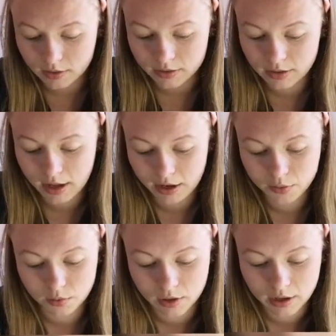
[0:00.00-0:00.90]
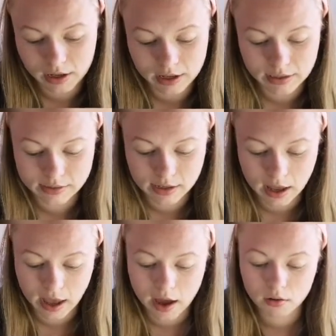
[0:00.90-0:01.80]
Then the next one is
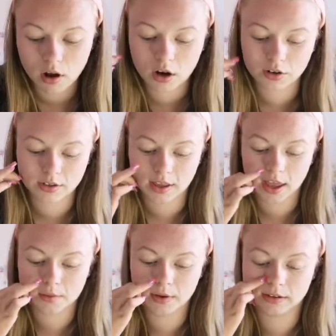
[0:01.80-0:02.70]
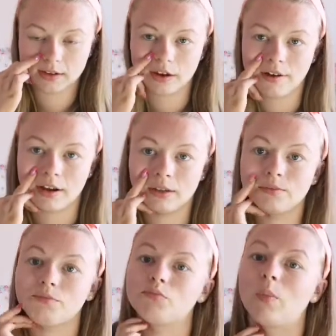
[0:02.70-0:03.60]
how long does it take me to get ready?
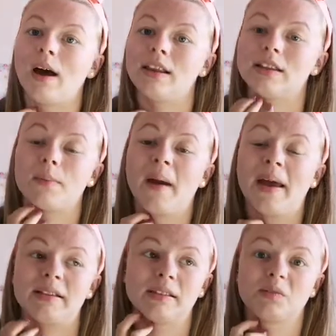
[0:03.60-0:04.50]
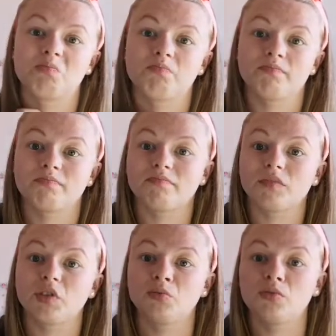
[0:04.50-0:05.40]
Well, it depends.
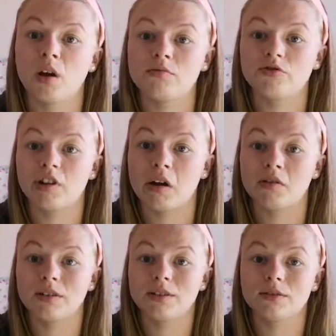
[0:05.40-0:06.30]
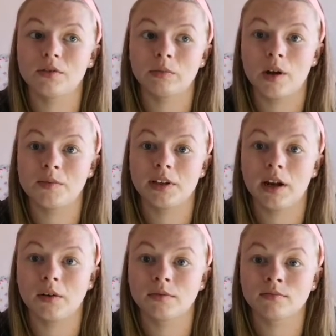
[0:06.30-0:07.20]
Sometimes three hours, sometimes an
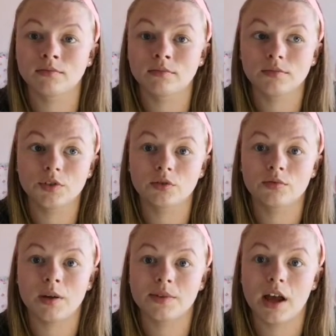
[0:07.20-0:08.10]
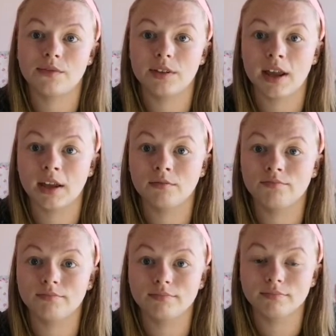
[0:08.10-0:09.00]
hour, sometimes half the day.
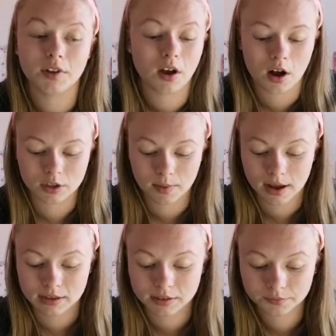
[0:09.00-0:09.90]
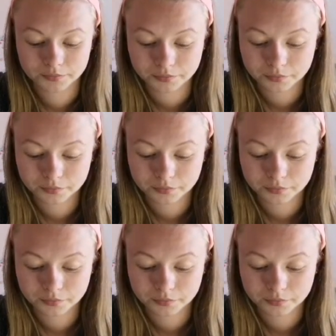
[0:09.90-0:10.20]
It all depends.